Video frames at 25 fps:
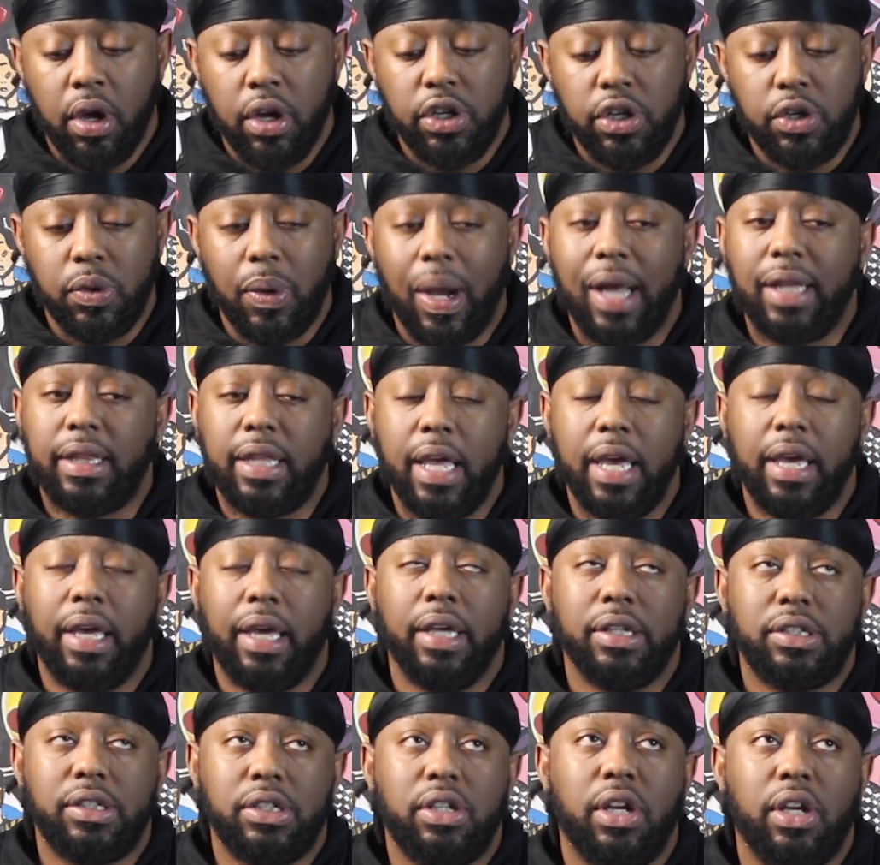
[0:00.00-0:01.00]
Do I think
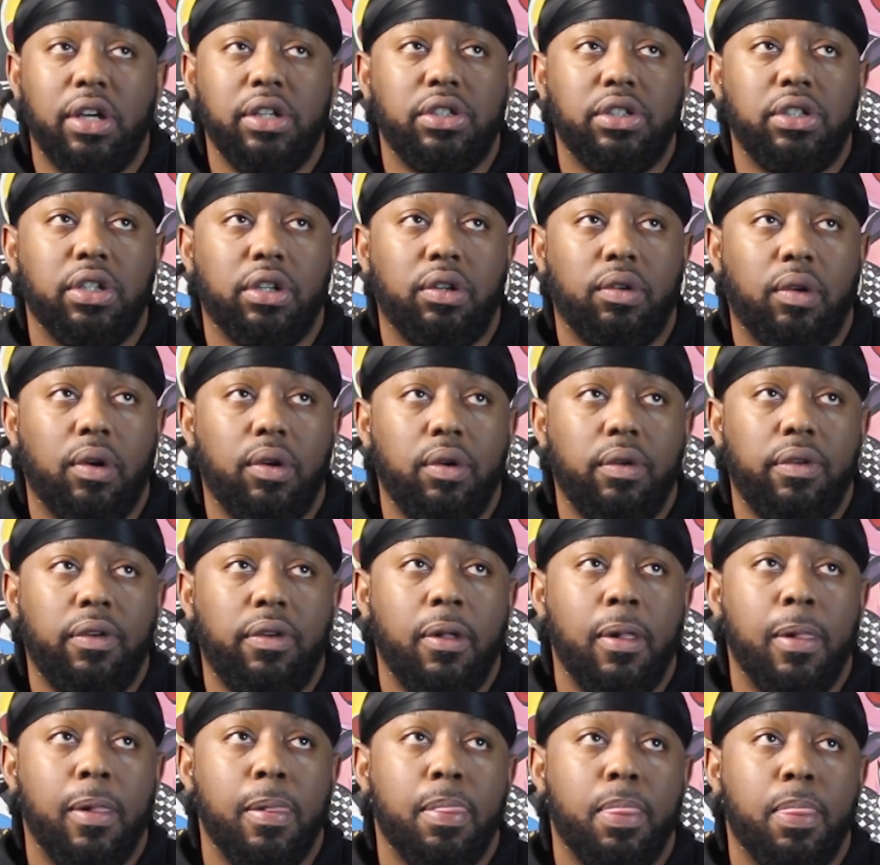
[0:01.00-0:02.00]
it stunts the growth
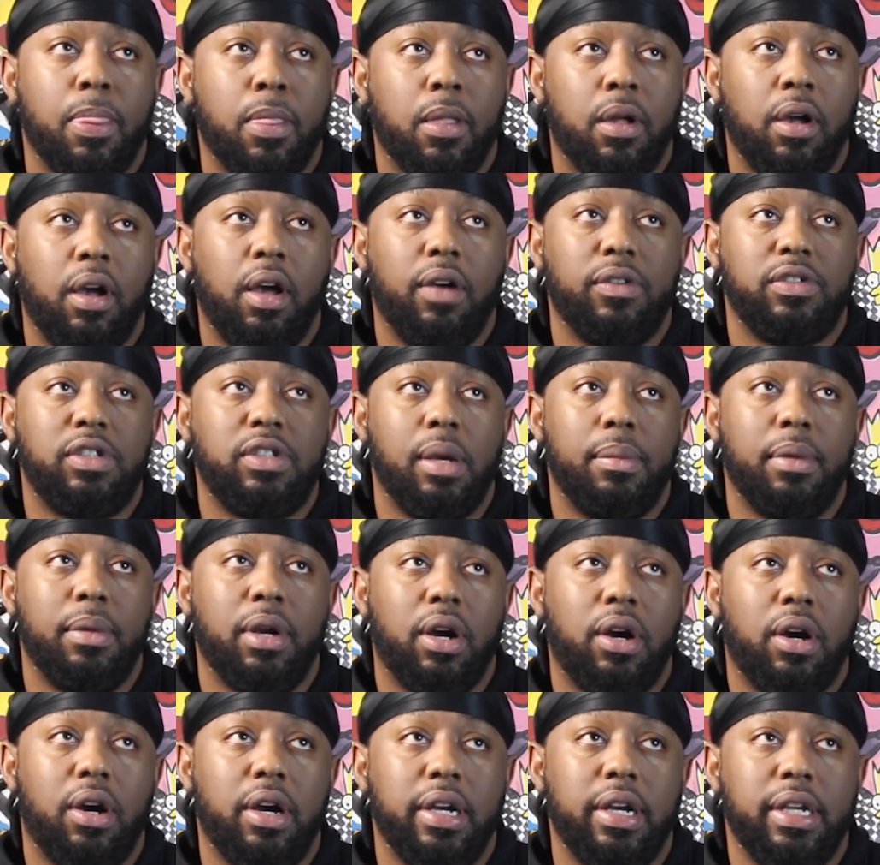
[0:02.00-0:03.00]
of some of the
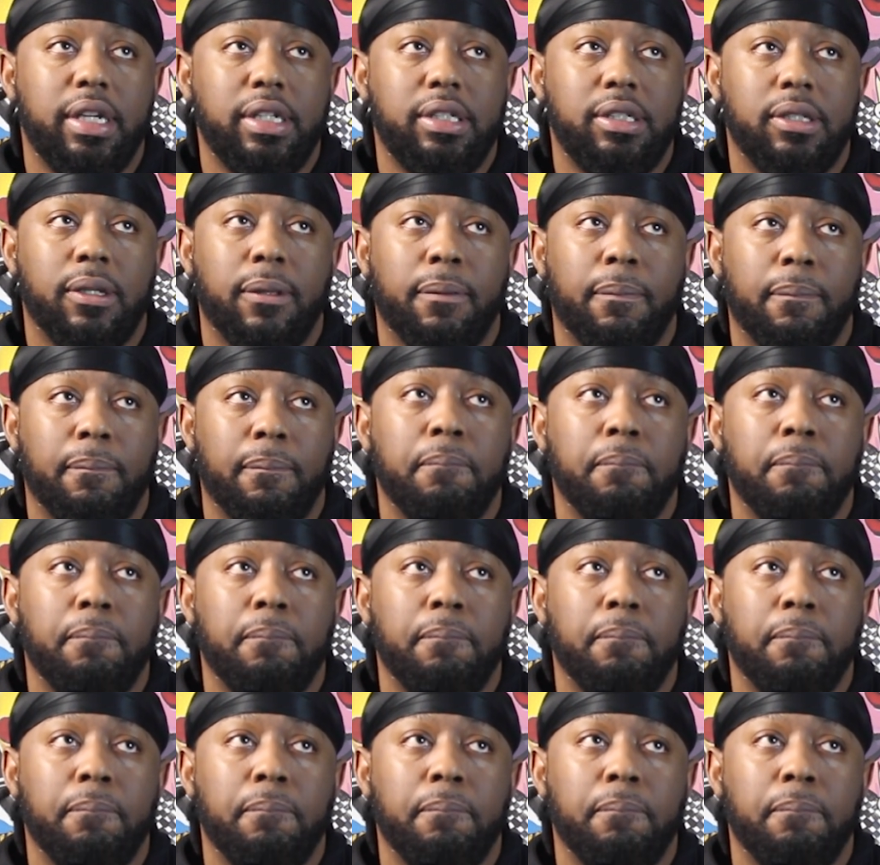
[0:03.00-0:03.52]
artists?